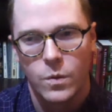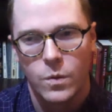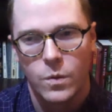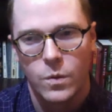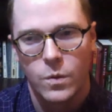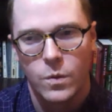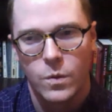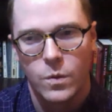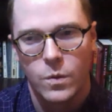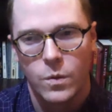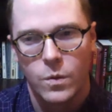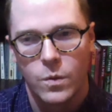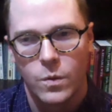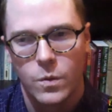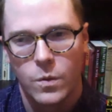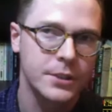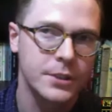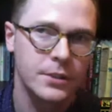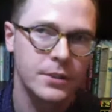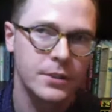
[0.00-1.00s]
when I
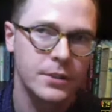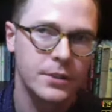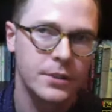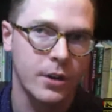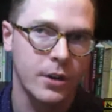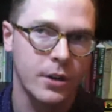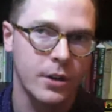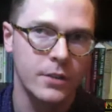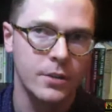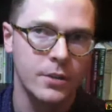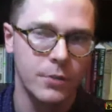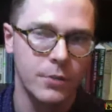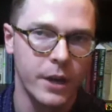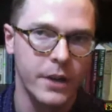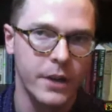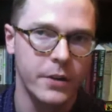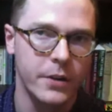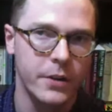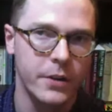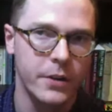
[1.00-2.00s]
first started to
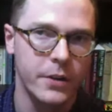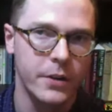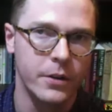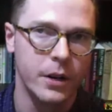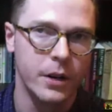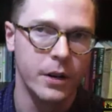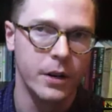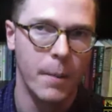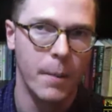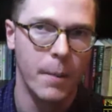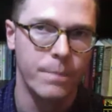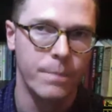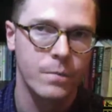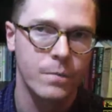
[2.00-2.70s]
write her, um,